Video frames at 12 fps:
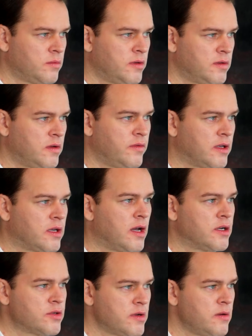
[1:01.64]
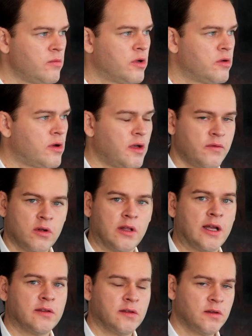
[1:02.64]
specific country where you have your
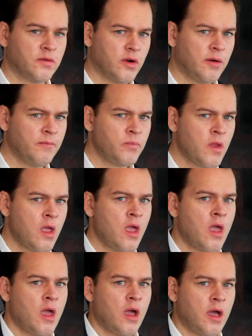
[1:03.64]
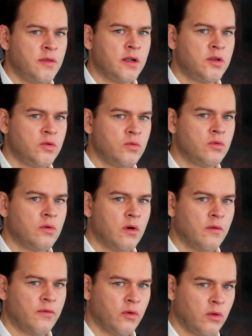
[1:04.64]
license from, and that
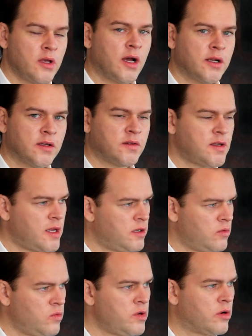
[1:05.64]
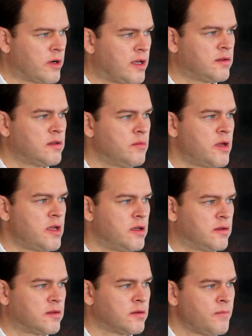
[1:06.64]
you fully understand who your customer
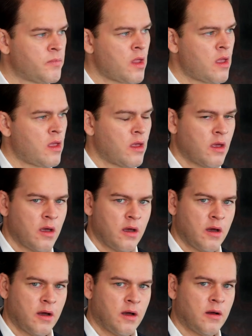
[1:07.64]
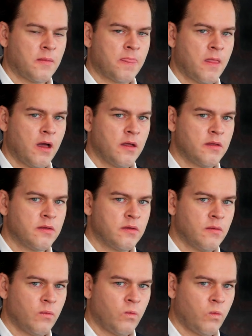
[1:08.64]
is.
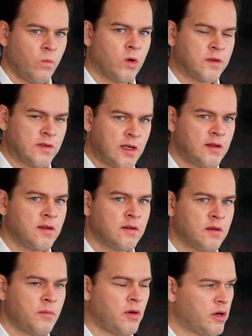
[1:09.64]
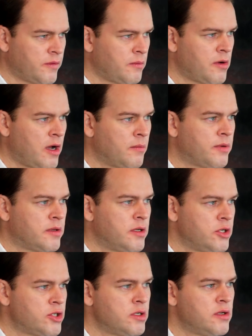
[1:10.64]
What sets us apart from
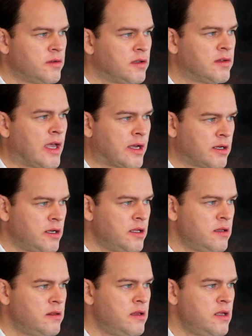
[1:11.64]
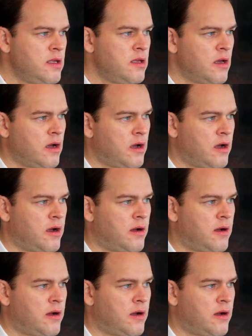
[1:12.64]
competition is exactly the